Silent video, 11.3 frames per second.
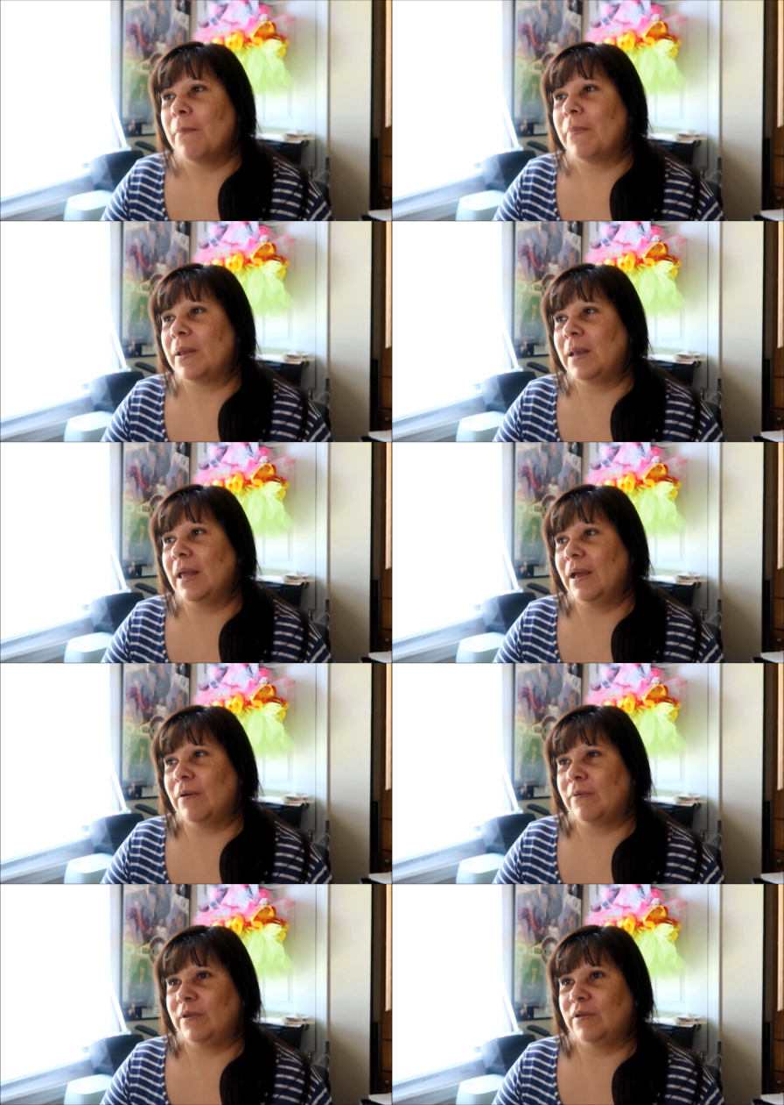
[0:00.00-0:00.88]
But
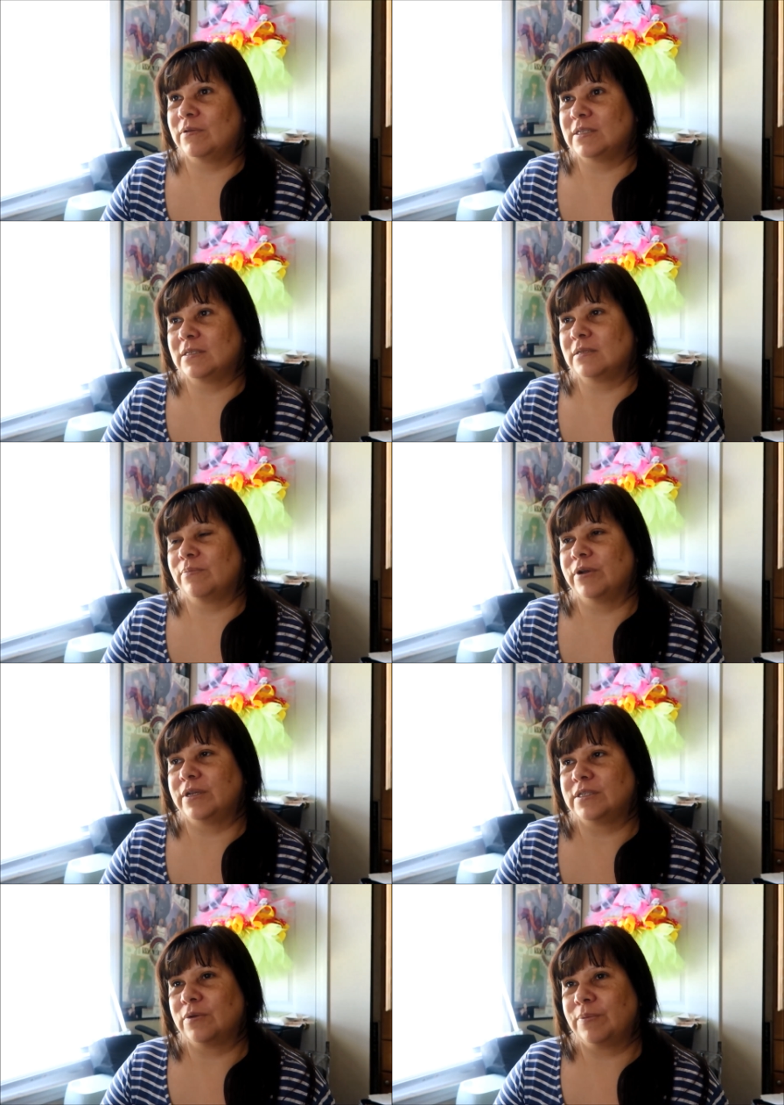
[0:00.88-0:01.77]
now, you know, since I'm
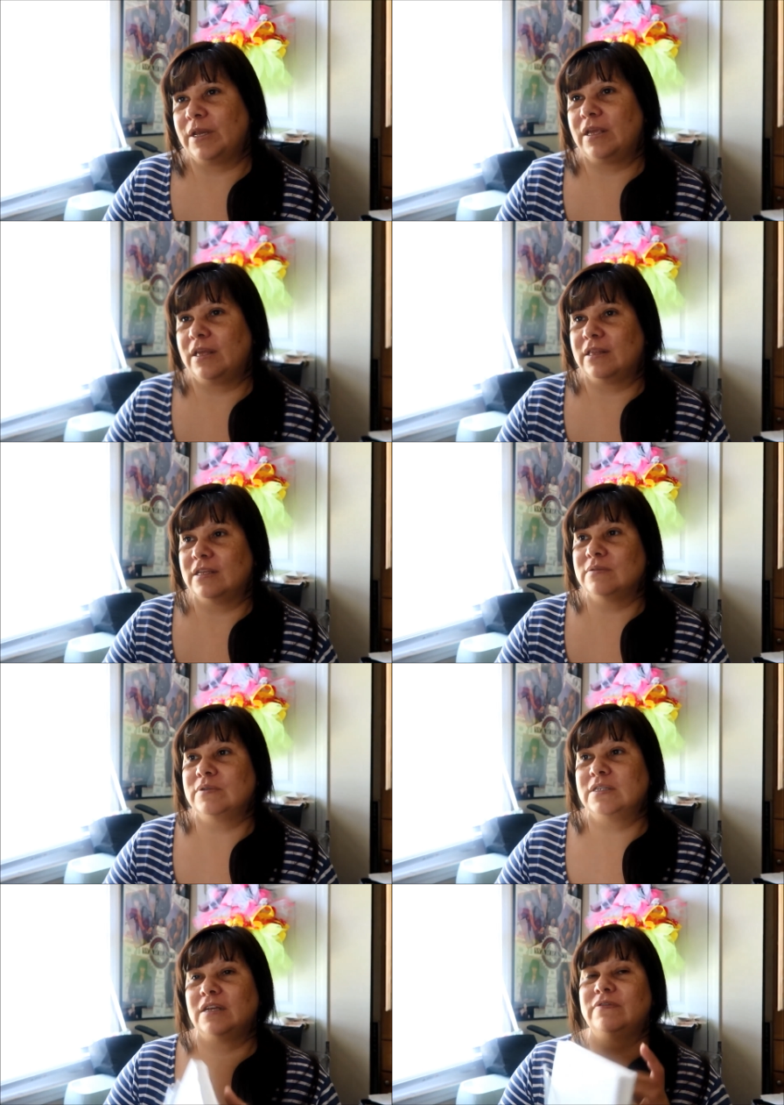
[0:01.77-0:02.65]
printing so many, and
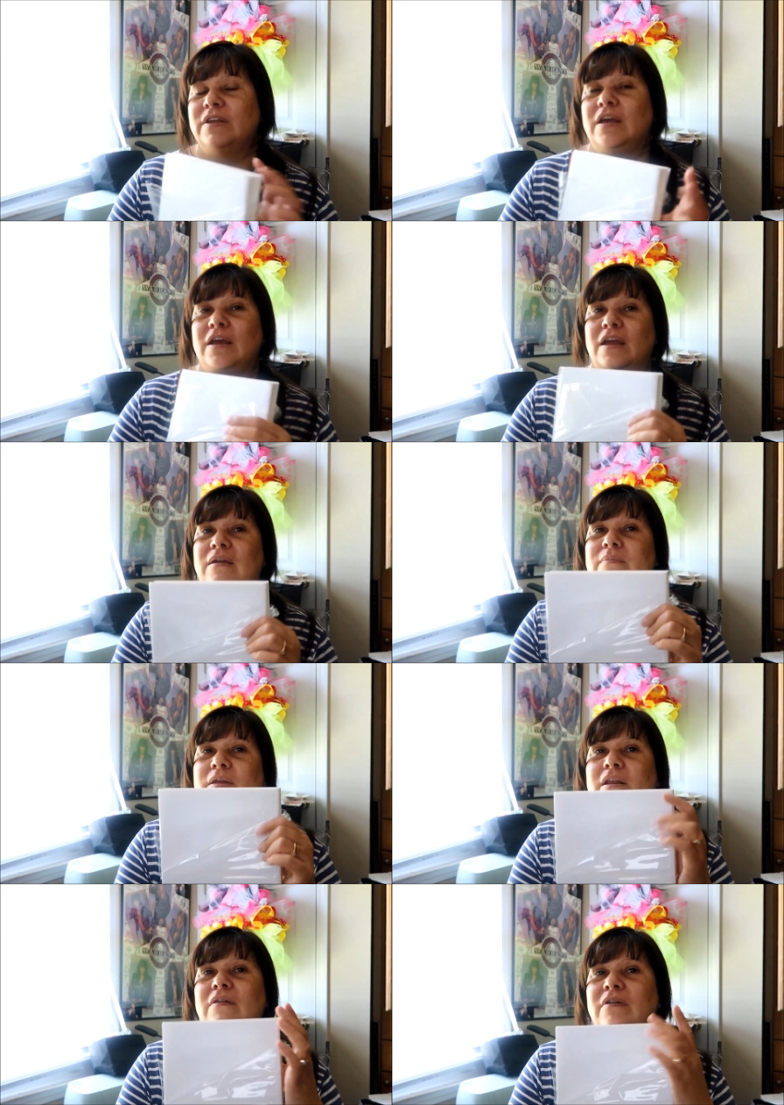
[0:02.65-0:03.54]
this will save time,
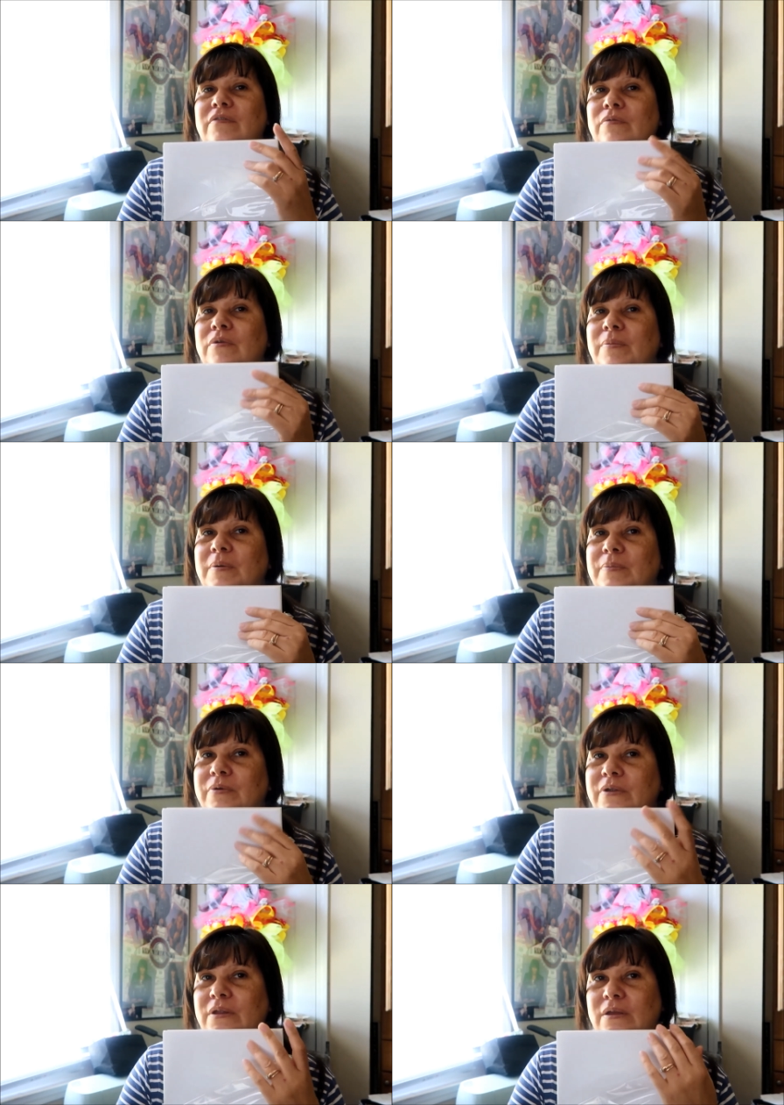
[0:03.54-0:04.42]
and I don't have to worry about
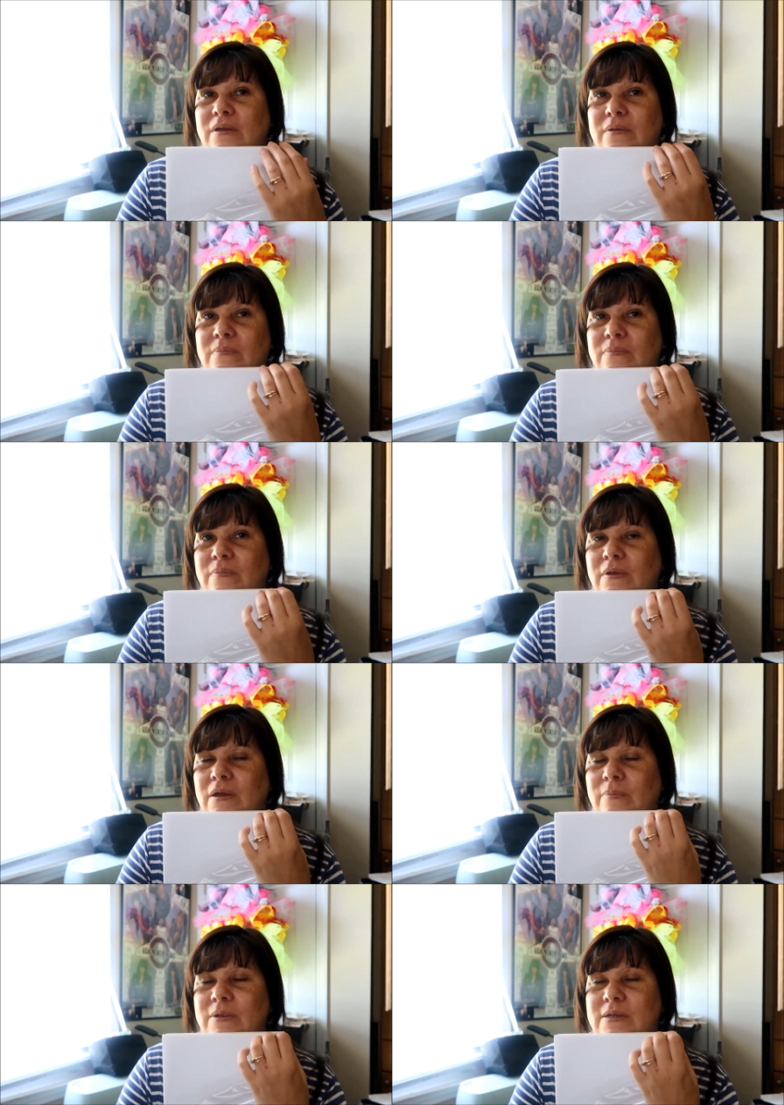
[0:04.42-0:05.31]
printing them,
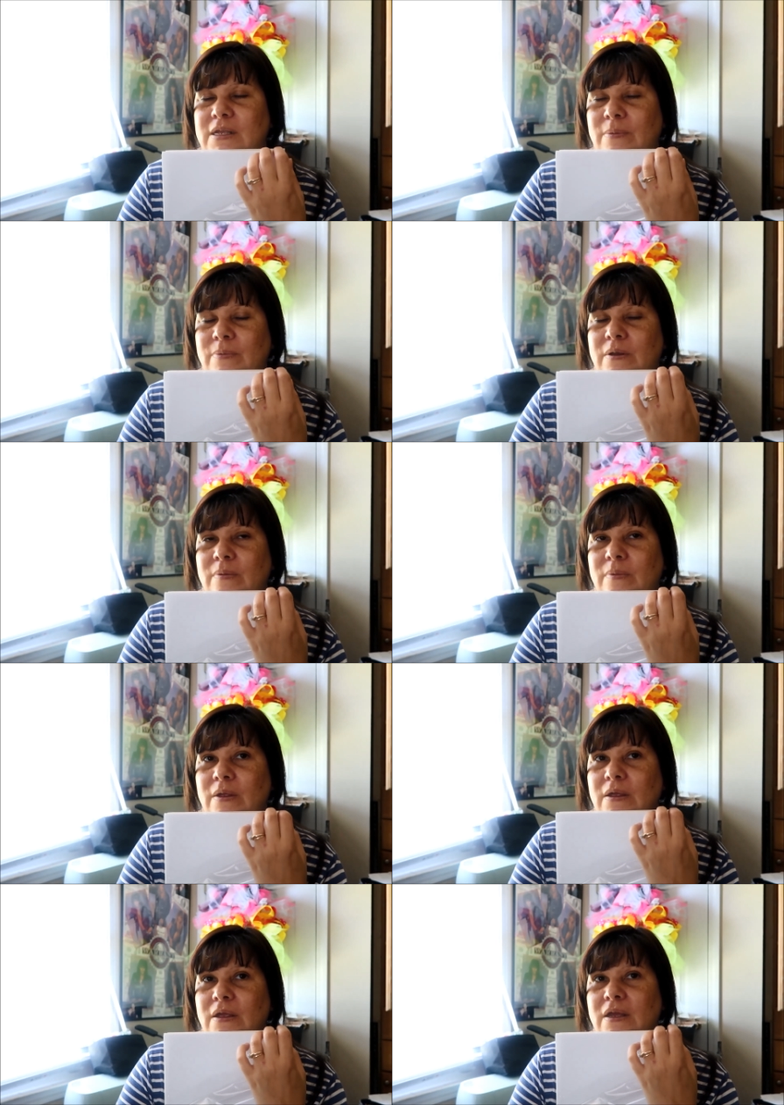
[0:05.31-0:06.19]
I mean taping them,
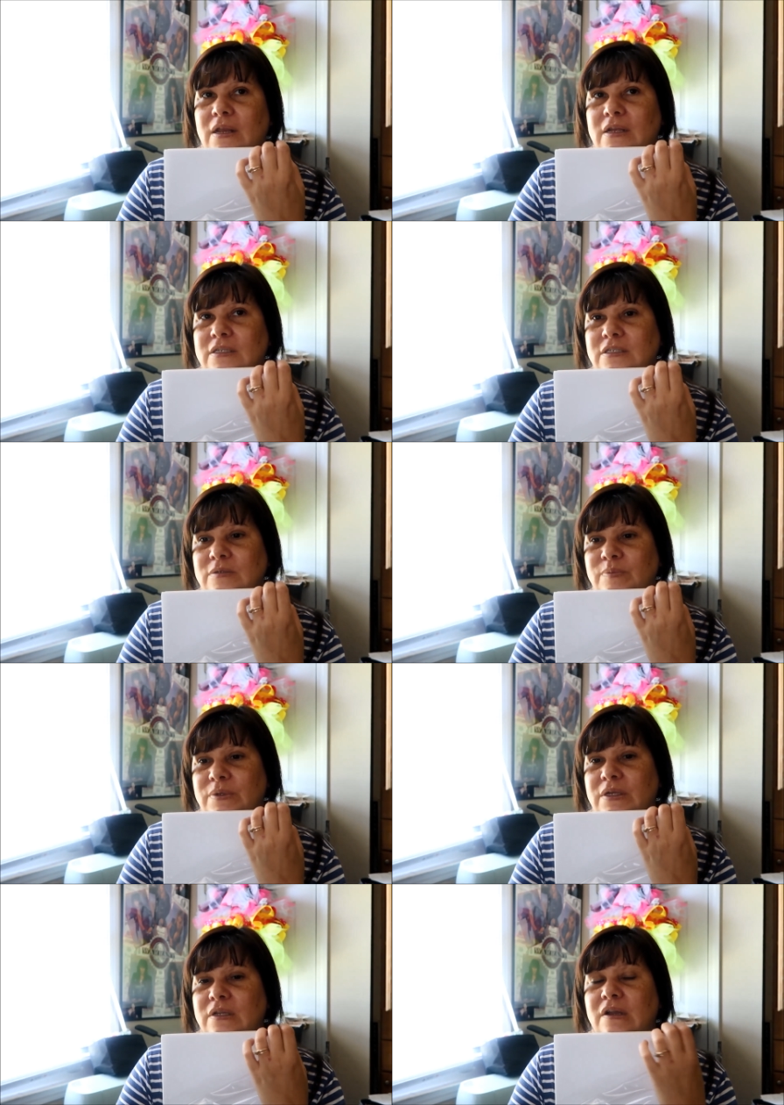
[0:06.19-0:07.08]
and I can just
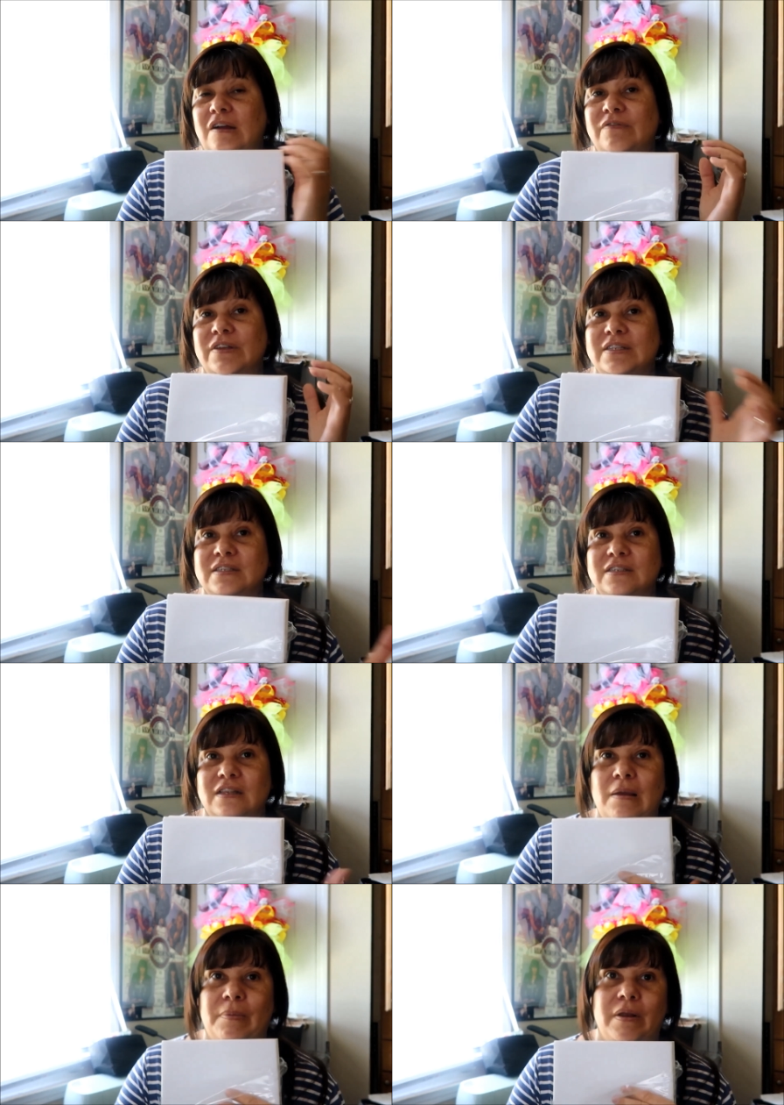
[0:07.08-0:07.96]
peel it off and
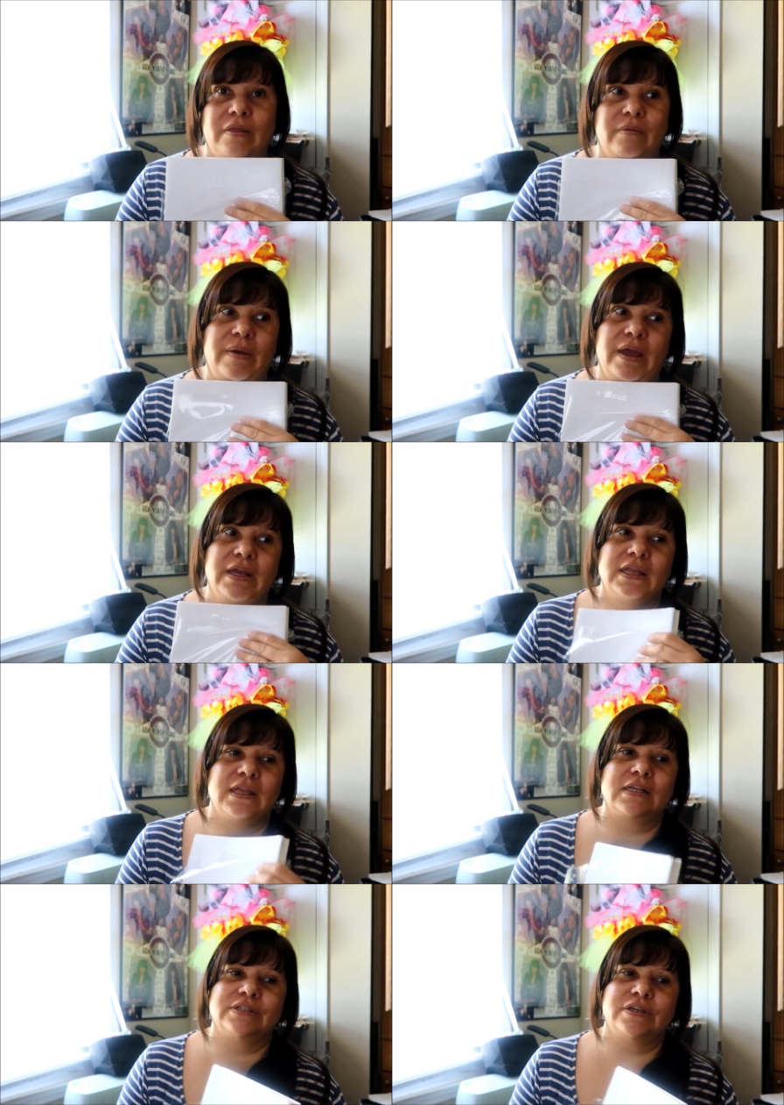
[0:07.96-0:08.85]
slap it on the bag.
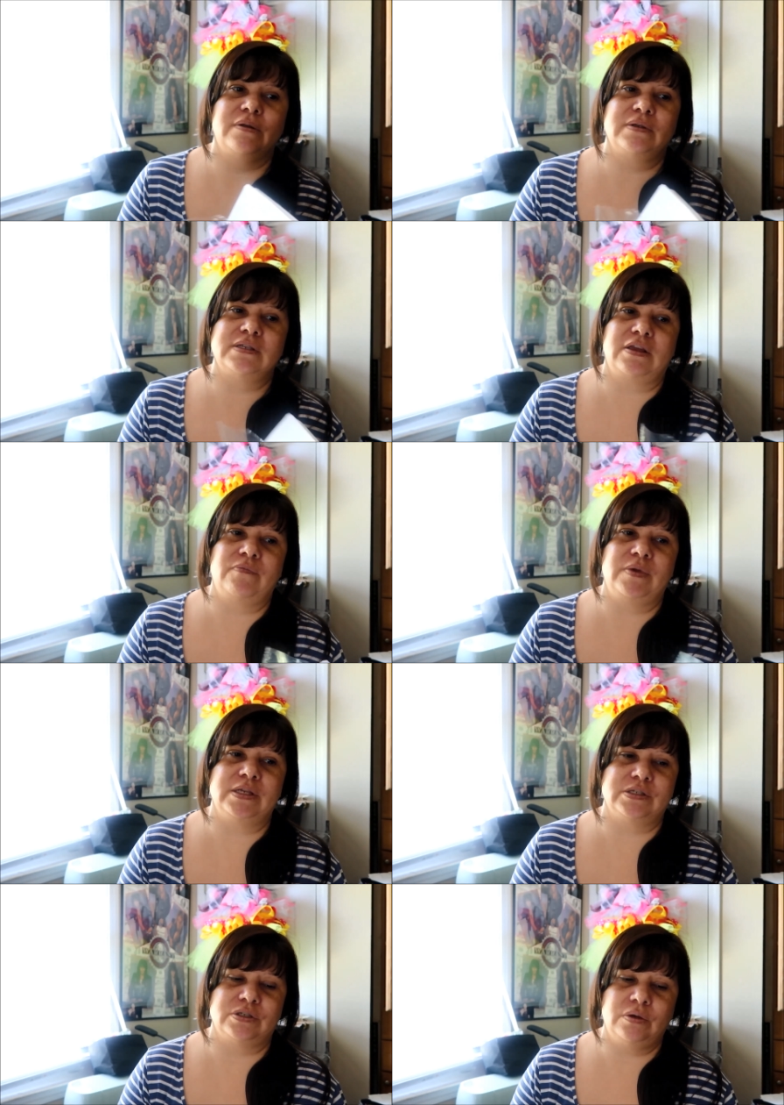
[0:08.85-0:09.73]
That's gonna save
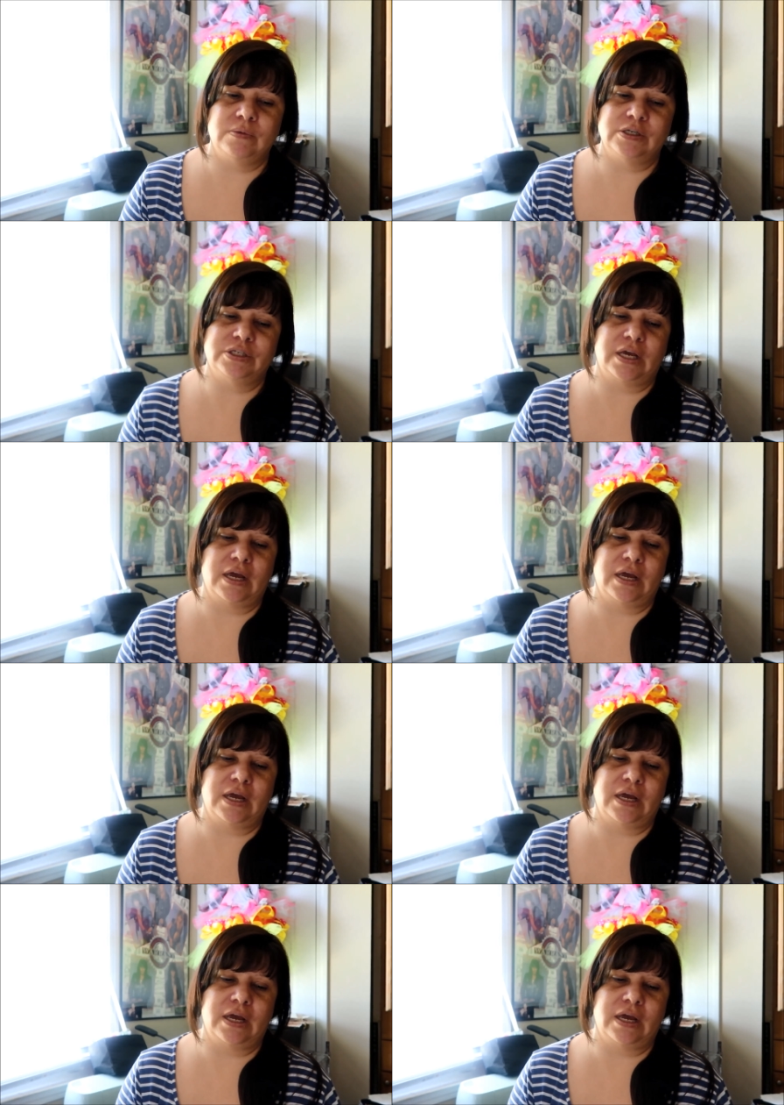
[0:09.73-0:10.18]
me so much